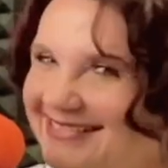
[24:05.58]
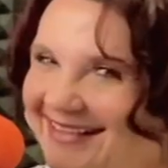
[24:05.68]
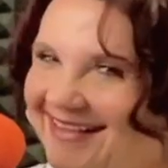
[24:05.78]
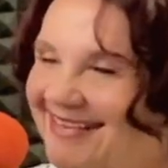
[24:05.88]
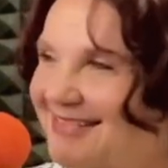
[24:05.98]

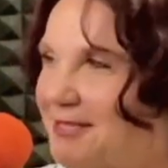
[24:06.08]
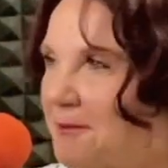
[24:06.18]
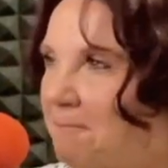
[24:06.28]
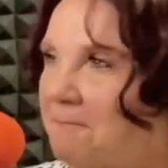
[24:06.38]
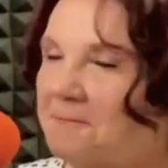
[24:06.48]

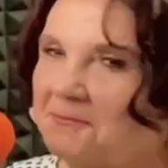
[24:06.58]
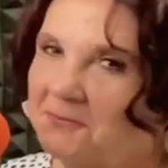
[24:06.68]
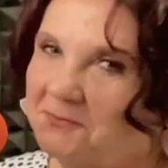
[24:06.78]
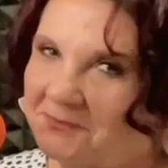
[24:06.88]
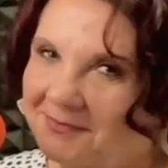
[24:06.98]

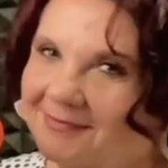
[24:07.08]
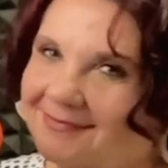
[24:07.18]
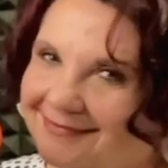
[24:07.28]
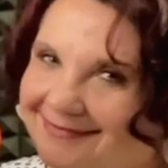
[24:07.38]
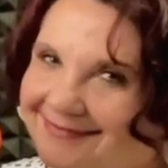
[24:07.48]

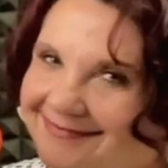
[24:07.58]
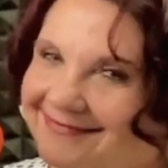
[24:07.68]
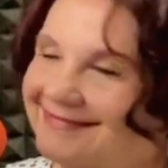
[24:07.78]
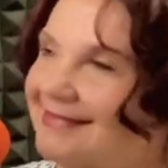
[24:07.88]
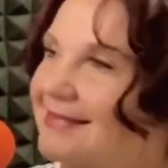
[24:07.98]

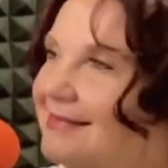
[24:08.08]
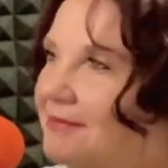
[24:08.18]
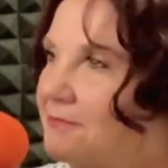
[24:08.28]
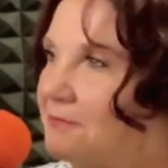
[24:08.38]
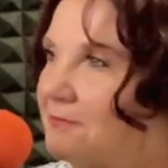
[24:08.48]

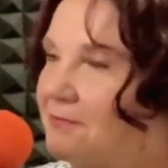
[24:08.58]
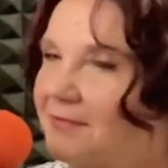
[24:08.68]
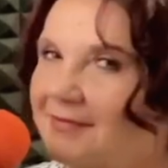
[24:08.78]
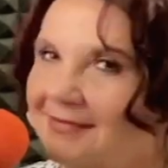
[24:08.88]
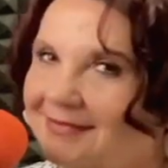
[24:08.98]

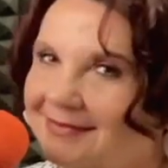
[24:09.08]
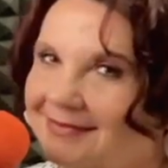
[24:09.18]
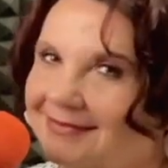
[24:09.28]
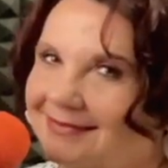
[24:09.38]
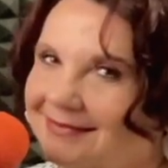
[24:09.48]

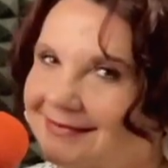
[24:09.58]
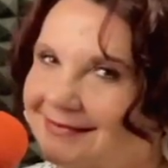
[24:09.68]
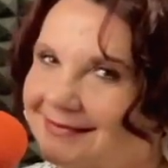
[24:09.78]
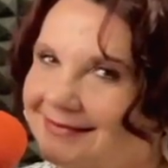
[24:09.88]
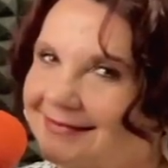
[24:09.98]

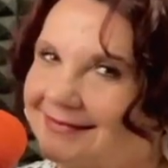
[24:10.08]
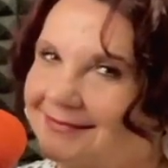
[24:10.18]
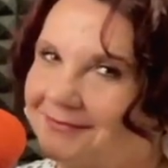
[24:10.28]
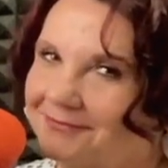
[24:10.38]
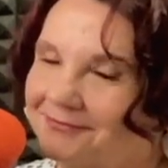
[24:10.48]

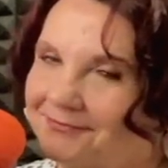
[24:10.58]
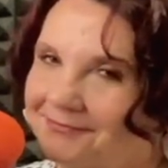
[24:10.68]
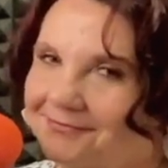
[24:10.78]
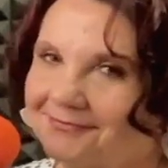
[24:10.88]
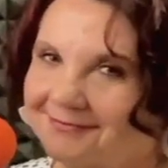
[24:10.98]

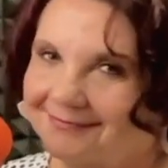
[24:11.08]
[no speech]